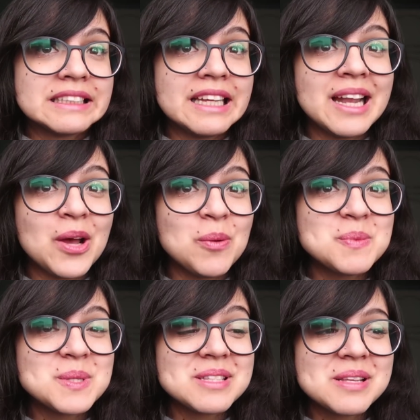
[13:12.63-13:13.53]
it
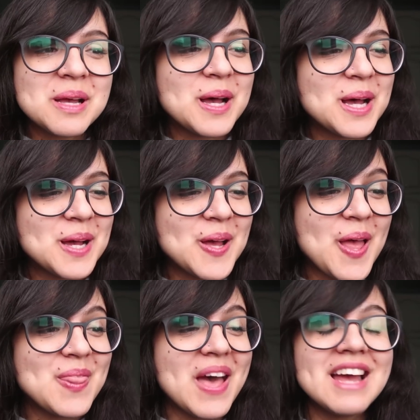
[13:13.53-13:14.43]
helps.
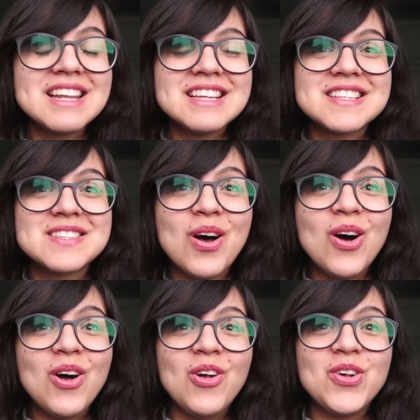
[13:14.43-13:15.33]
And that is
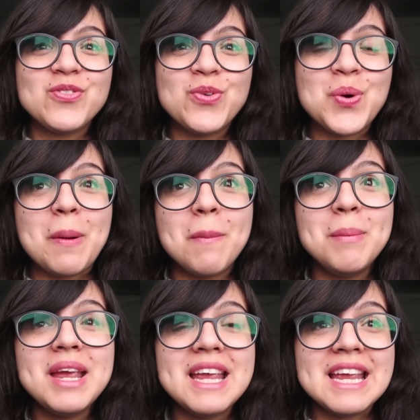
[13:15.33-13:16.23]
all for
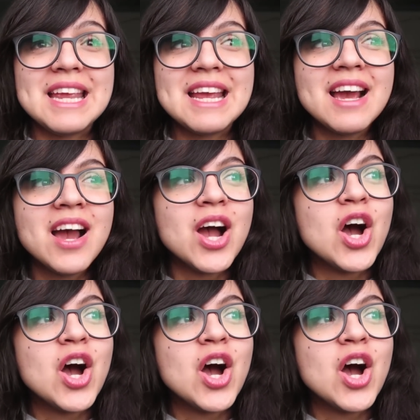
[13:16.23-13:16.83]
me.